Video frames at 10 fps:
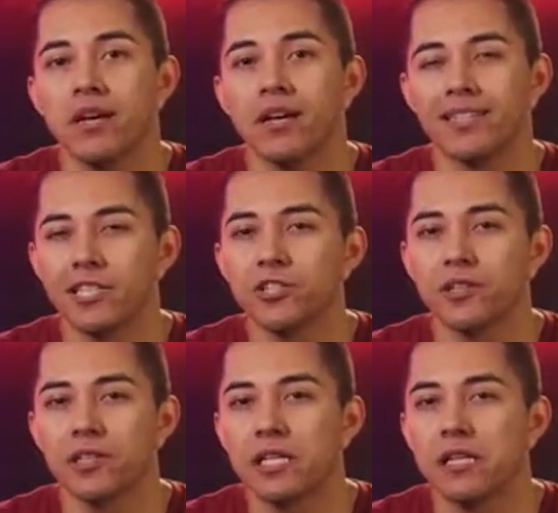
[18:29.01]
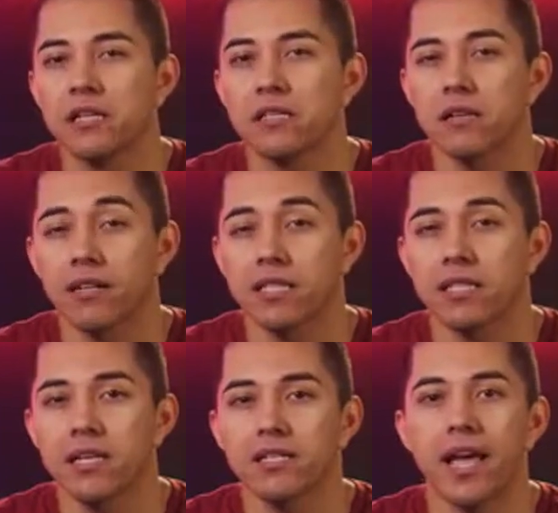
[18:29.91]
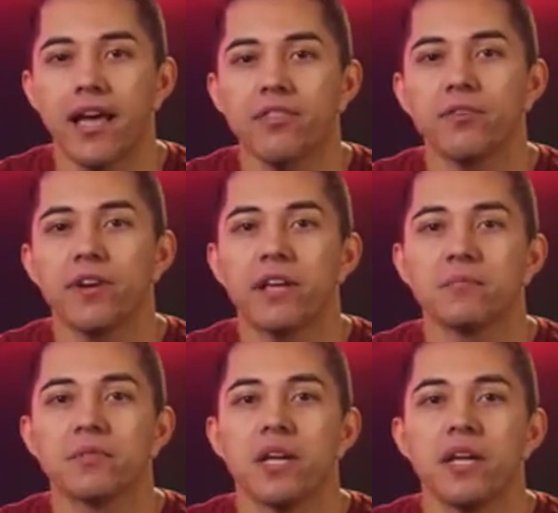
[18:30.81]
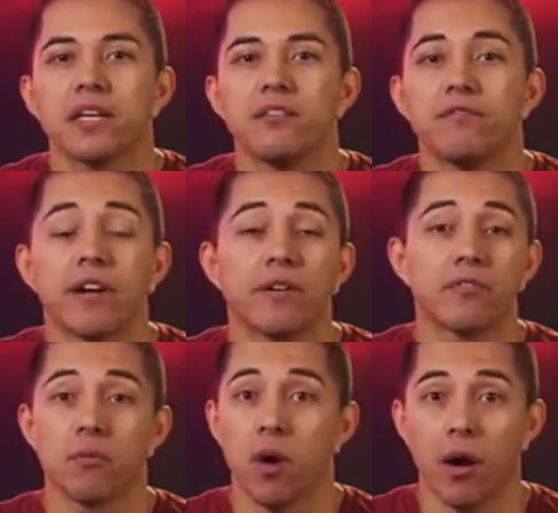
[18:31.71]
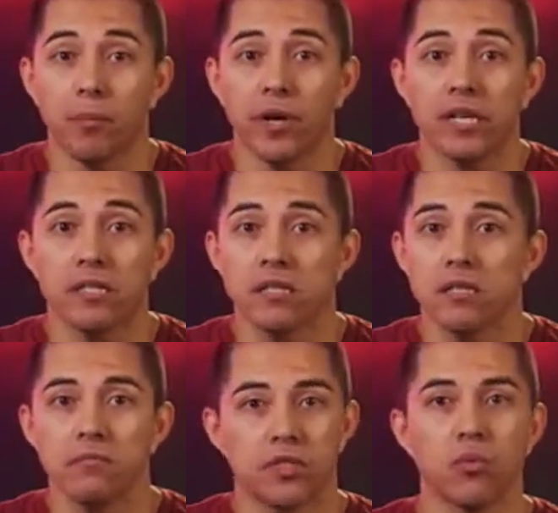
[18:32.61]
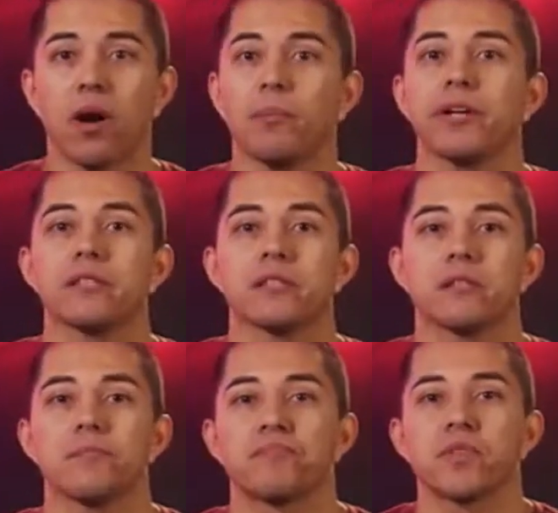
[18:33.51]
Additionally, socket states and their names can vary from operating system to operating system.